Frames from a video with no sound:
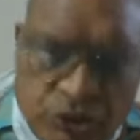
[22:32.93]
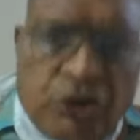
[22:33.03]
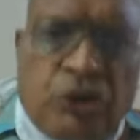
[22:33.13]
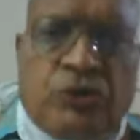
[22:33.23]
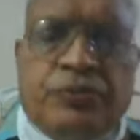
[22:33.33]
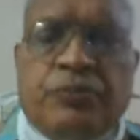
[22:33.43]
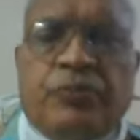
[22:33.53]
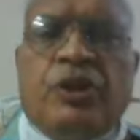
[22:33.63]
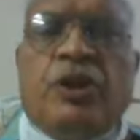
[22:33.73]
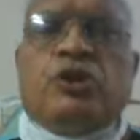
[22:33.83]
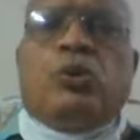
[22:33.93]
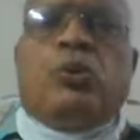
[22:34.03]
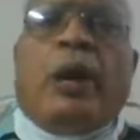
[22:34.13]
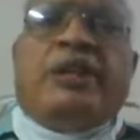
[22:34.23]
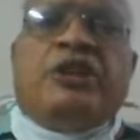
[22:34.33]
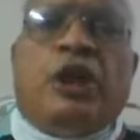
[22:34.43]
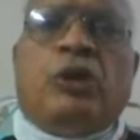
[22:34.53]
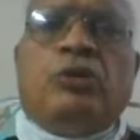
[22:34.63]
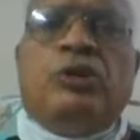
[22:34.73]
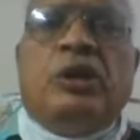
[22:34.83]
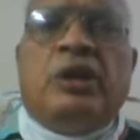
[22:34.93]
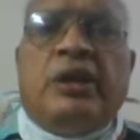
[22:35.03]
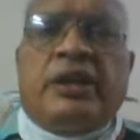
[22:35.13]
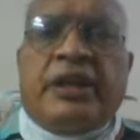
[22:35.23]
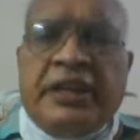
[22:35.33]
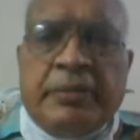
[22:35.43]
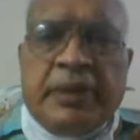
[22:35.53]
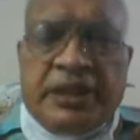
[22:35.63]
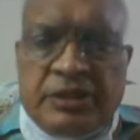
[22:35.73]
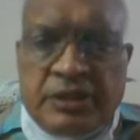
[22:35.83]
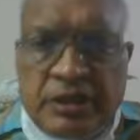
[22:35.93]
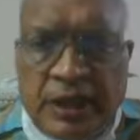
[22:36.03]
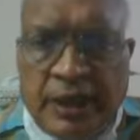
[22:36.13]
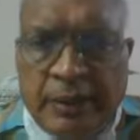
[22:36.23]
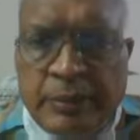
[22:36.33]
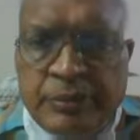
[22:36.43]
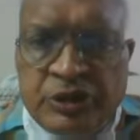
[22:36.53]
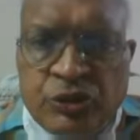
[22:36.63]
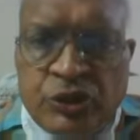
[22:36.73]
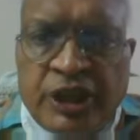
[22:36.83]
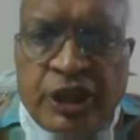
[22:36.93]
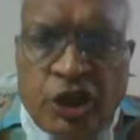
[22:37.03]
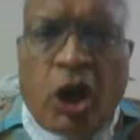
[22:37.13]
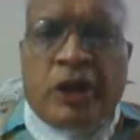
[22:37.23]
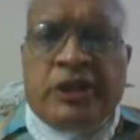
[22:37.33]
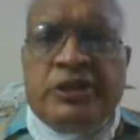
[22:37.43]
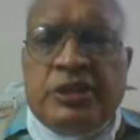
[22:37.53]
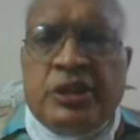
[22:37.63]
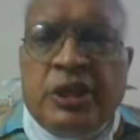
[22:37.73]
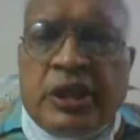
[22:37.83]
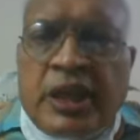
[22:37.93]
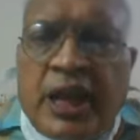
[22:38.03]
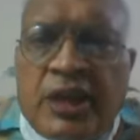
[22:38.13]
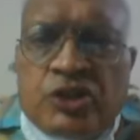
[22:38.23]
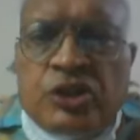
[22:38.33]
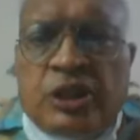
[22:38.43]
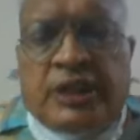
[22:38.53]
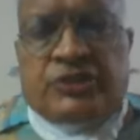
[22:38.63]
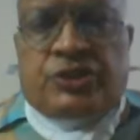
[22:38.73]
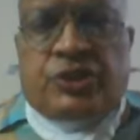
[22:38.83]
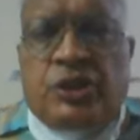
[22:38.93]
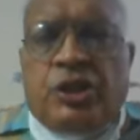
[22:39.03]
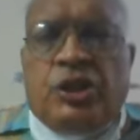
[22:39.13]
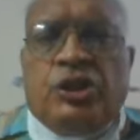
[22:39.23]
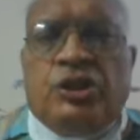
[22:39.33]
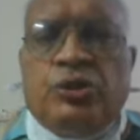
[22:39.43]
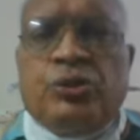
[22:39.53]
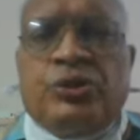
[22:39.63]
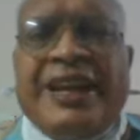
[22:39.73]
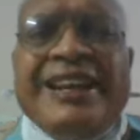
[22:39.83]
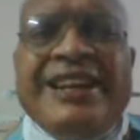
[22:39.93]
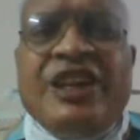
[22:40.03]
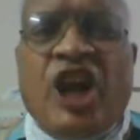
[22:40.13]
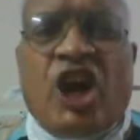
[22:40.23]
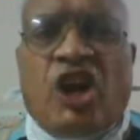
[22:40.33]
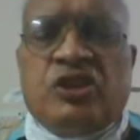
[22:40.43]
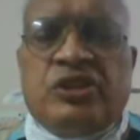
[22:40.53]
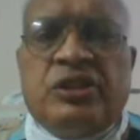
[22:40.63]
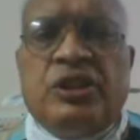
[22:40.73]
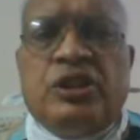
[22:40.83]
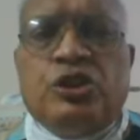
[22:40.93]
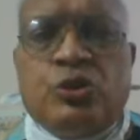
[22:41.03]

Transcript: go to. So when you have ready-made so the recorded range list, you cannot